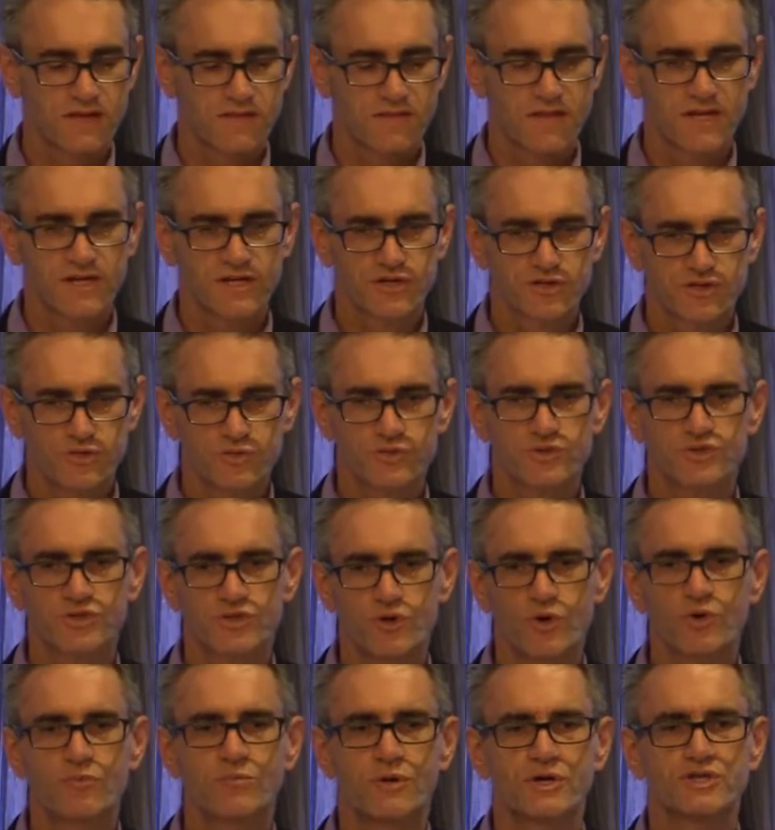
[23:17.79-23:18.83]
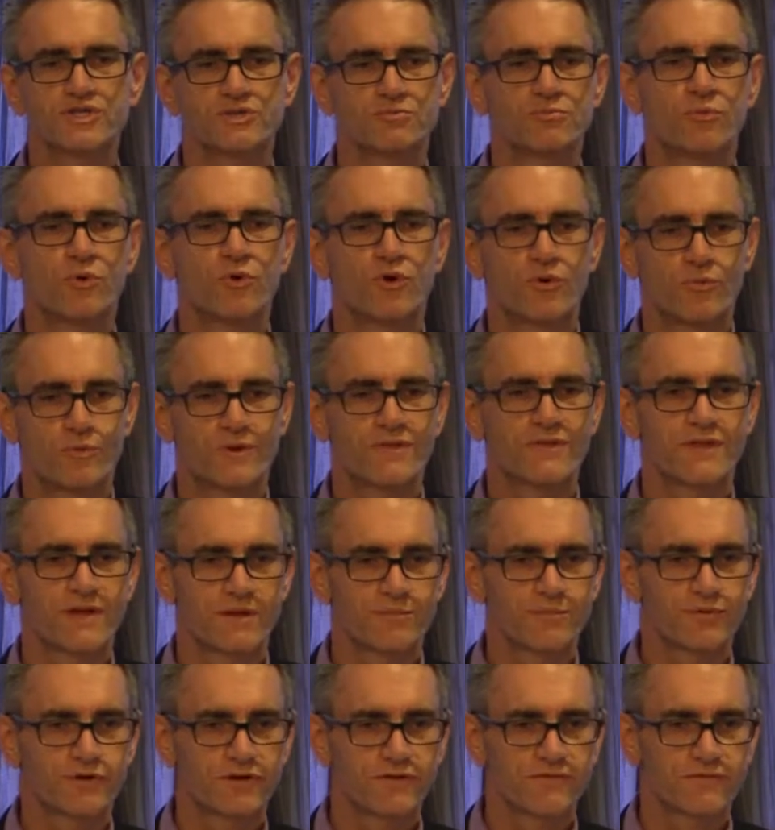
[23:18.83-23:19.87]
they could do so much more with
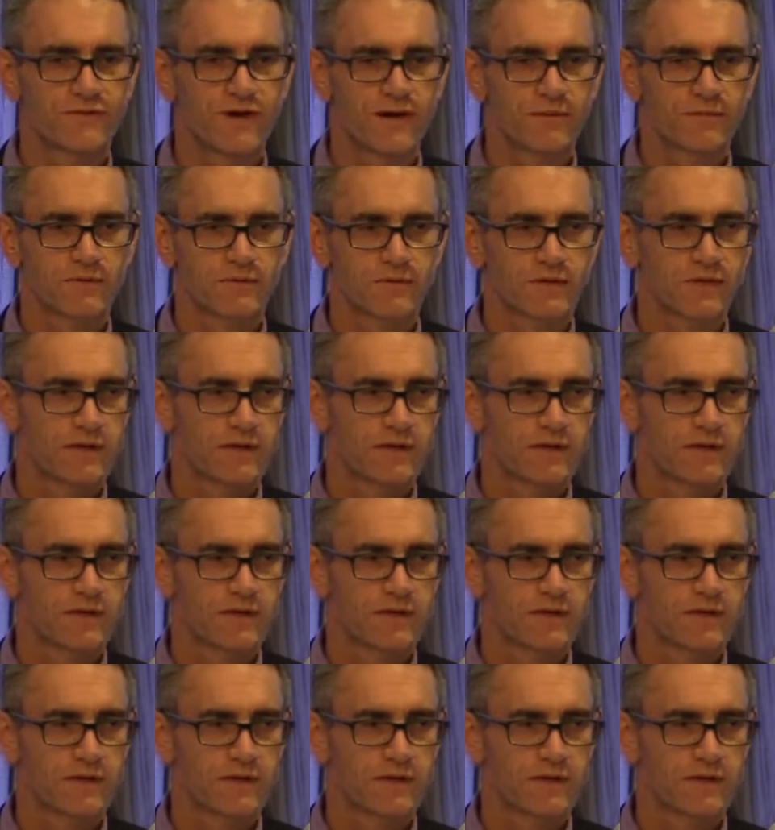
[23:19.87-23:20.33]
their prefab.